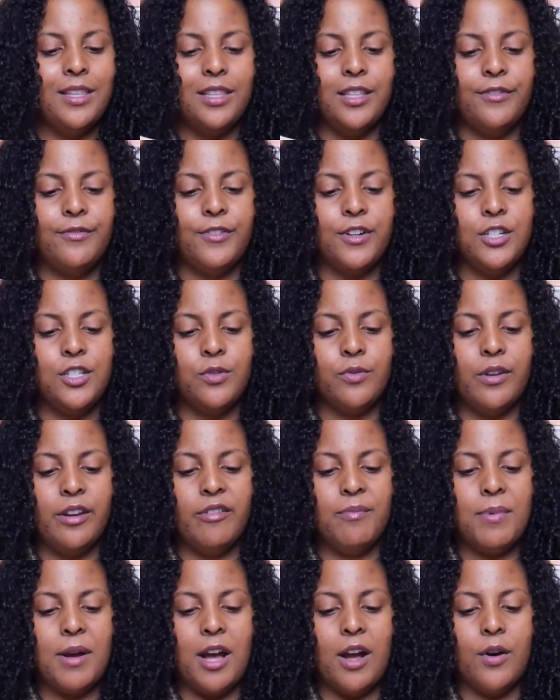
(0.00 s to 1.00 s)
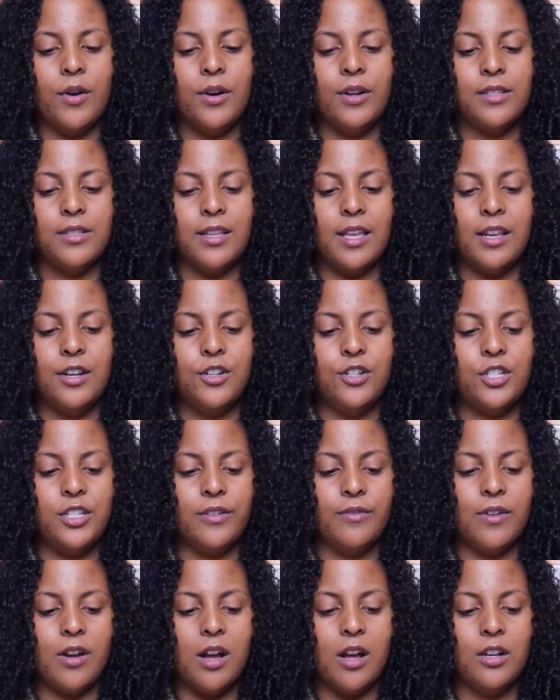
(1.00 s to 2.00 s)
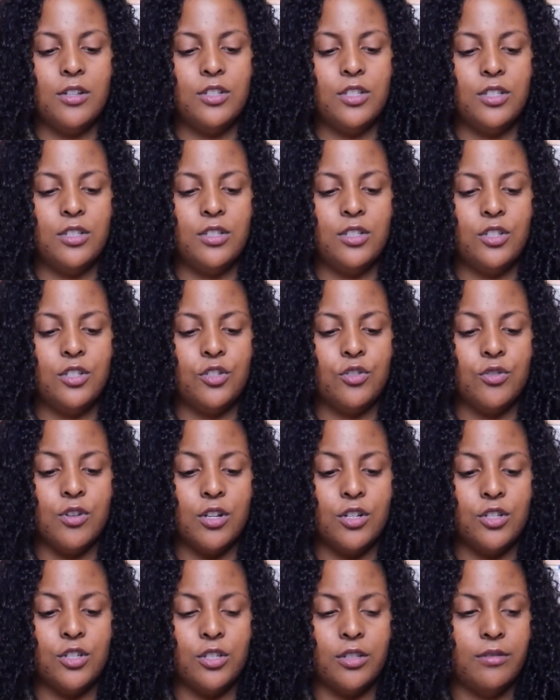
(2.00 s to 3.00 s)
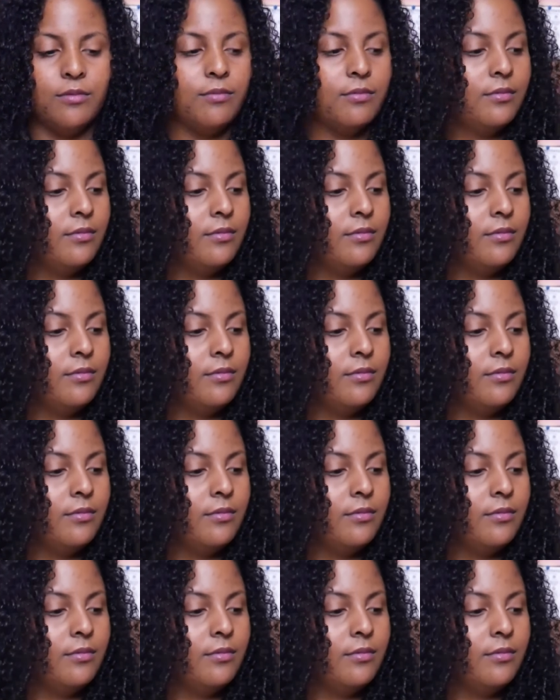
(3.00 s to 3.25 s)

The first ray of power is energy of conscious destruction.